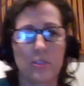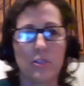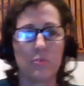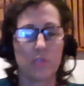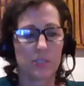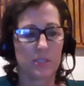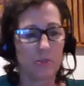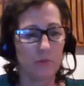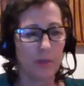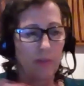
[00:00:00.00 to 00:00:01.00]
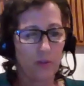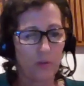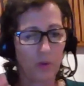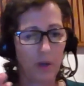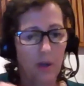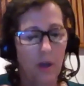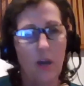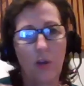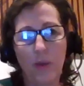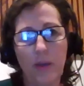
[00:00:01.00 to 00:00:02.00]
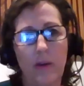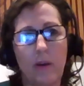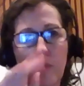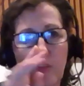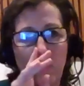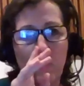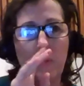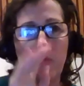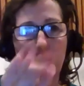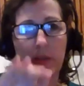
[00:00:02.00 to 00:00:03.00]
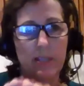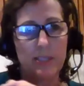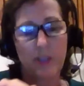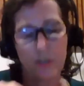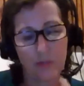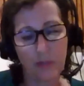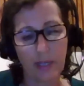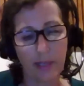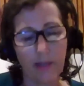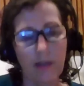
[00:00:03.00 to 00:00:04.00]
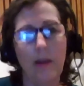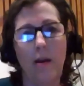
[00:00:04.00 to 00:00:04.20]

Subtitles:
So just to give you a quick overview before Aline starts reading,